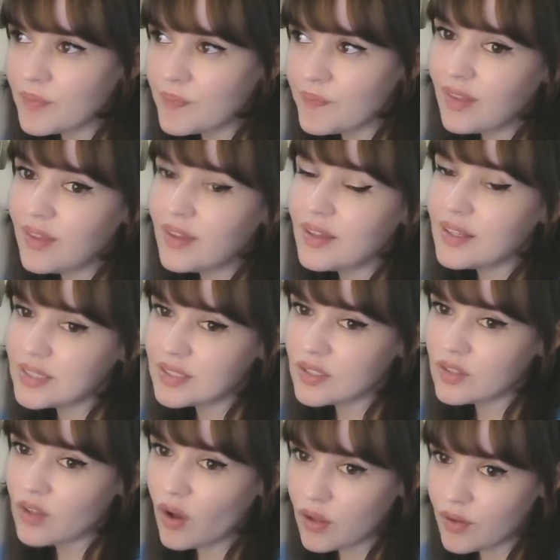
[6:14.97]
it's not
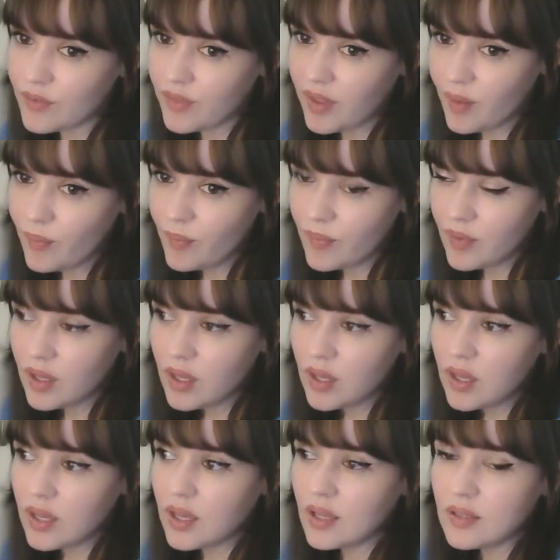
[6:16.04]
all of them,
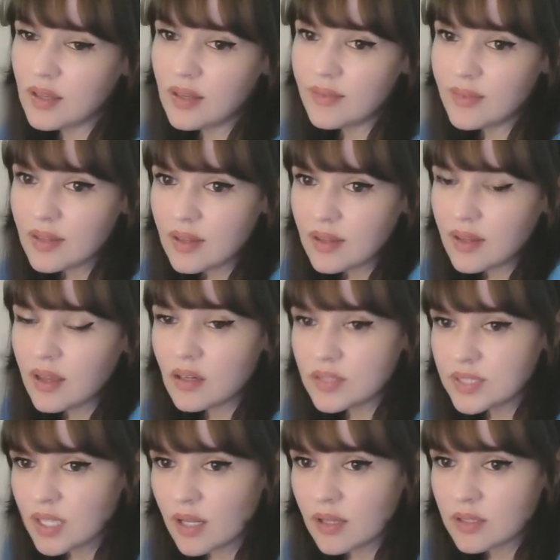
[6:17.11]
and even they are
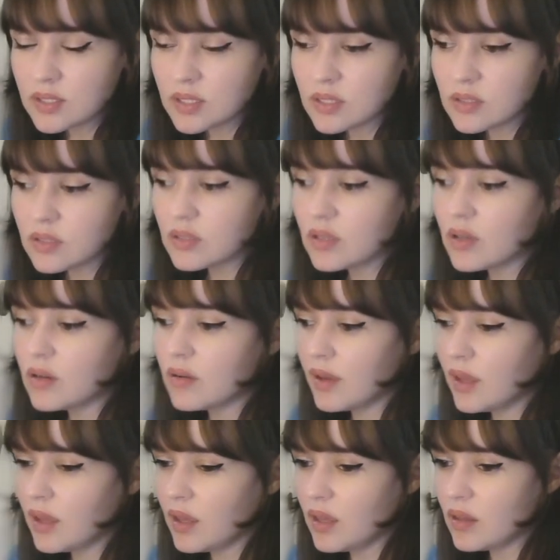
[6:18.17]
talented,
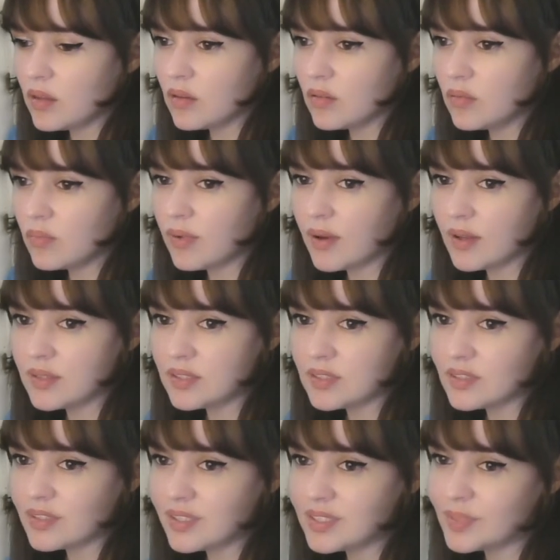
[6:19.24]
okay. But
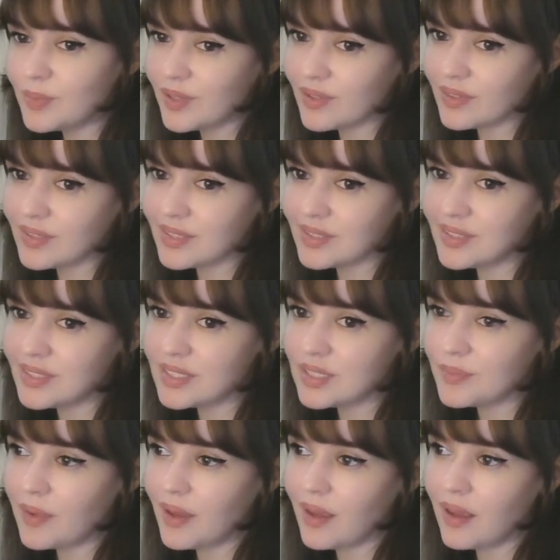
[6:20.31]
let's be honest, there's
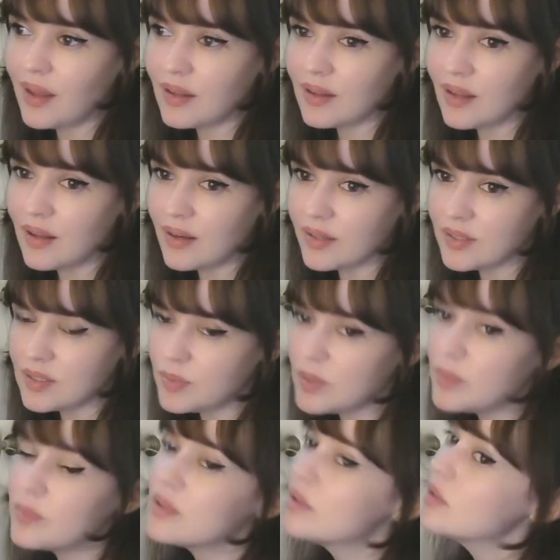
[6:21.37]
many talented
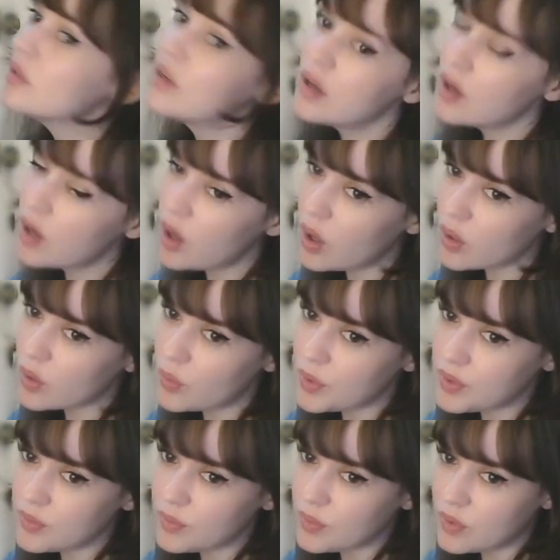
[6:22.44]
people all over the
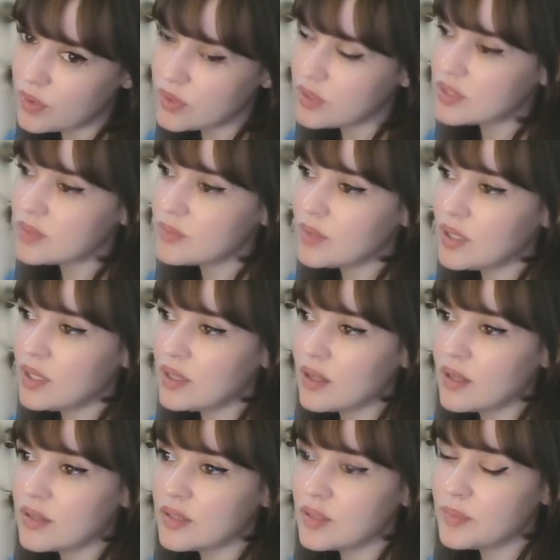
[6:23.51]
world. There's many
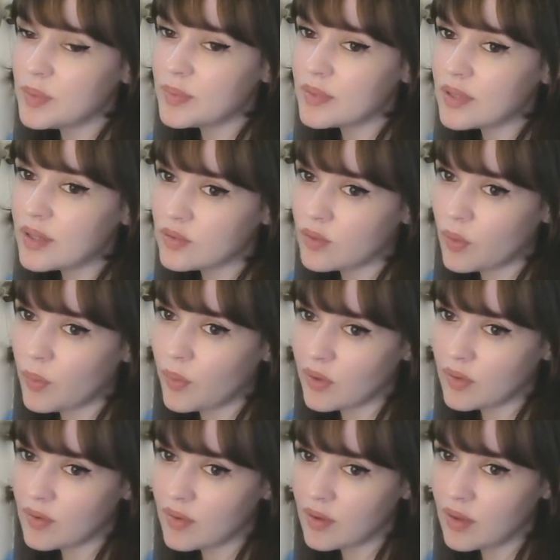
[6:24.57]
talented people unknown.
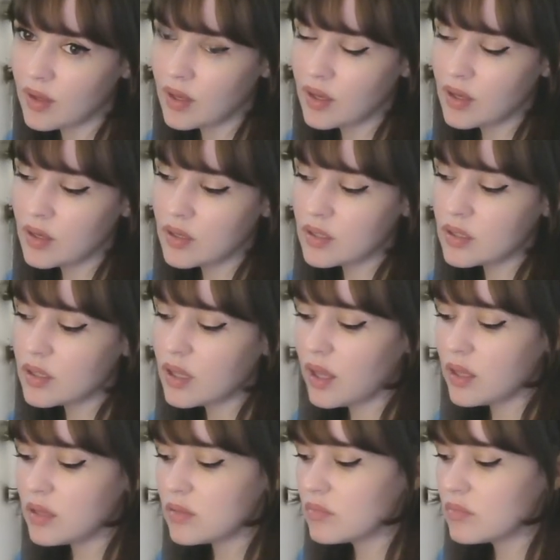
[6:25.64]
Like,